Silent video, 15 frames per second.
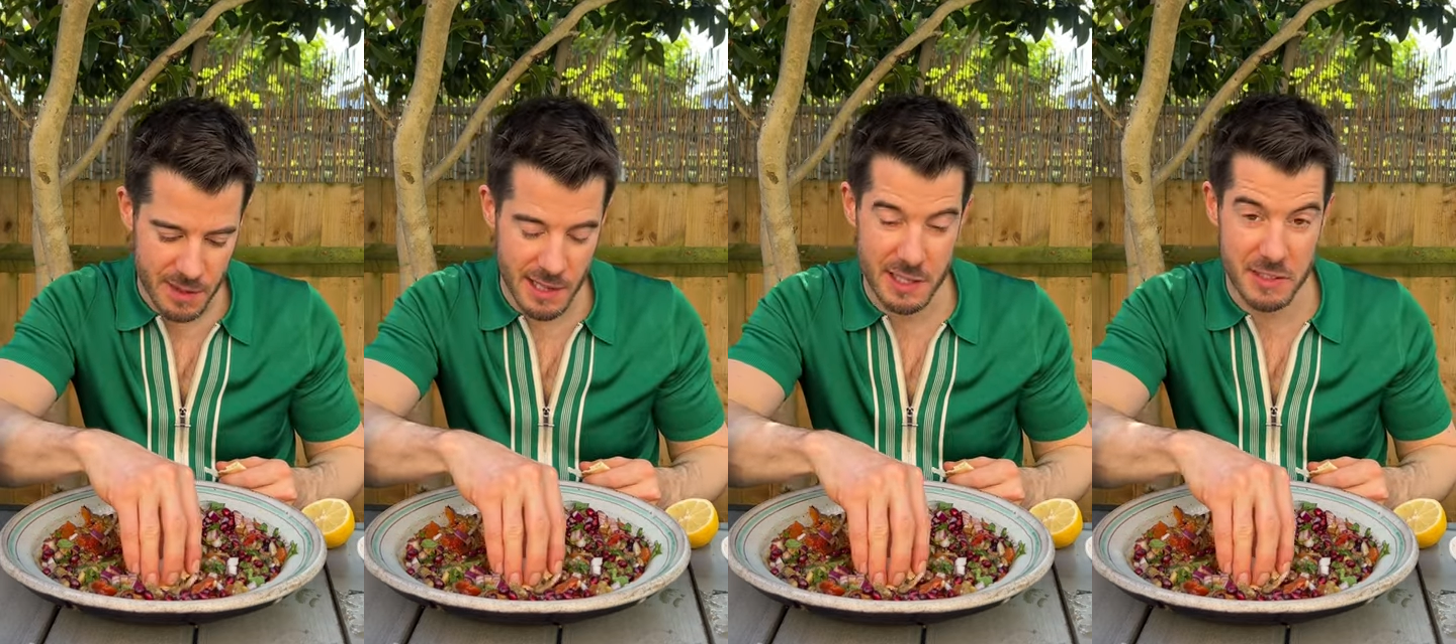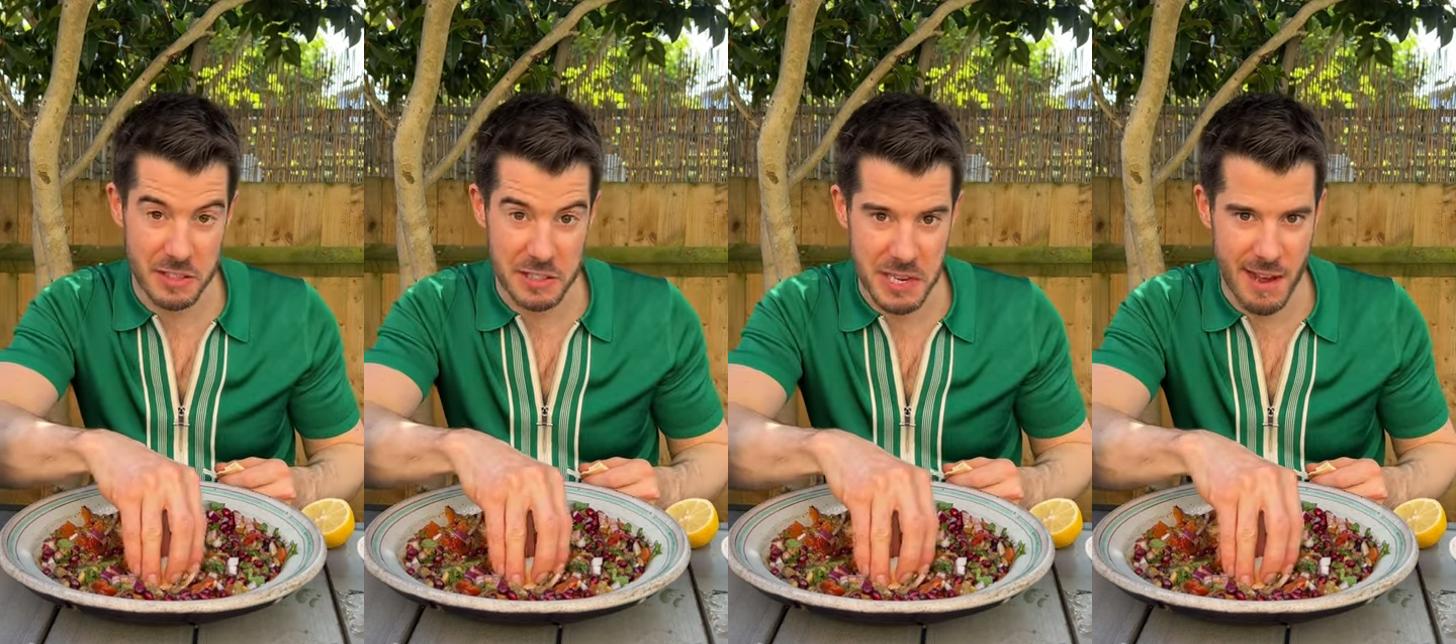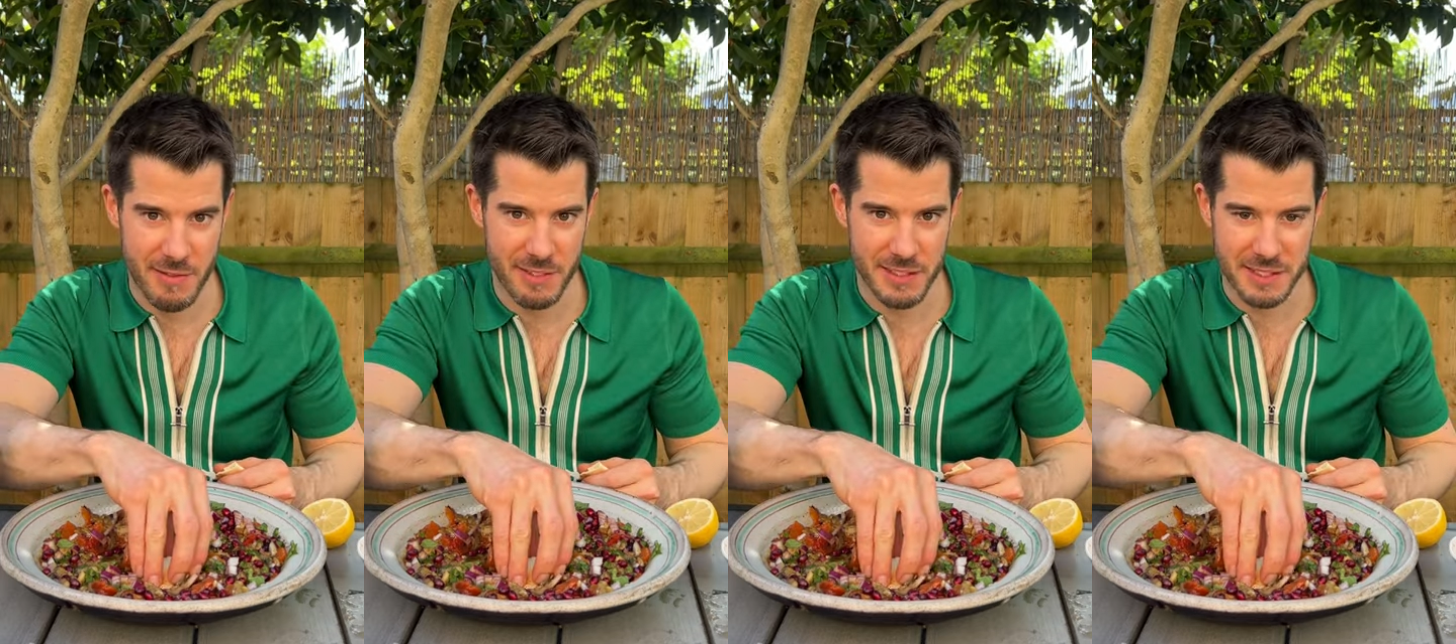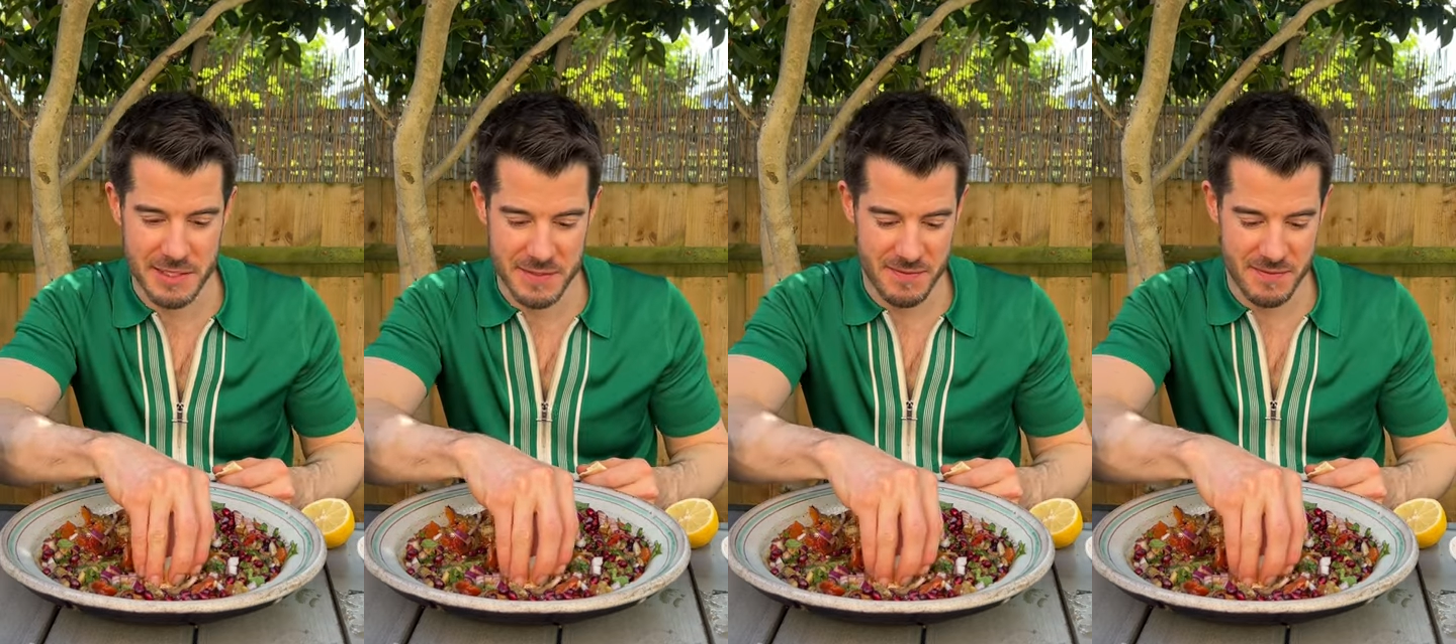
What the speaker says: It's just heaven.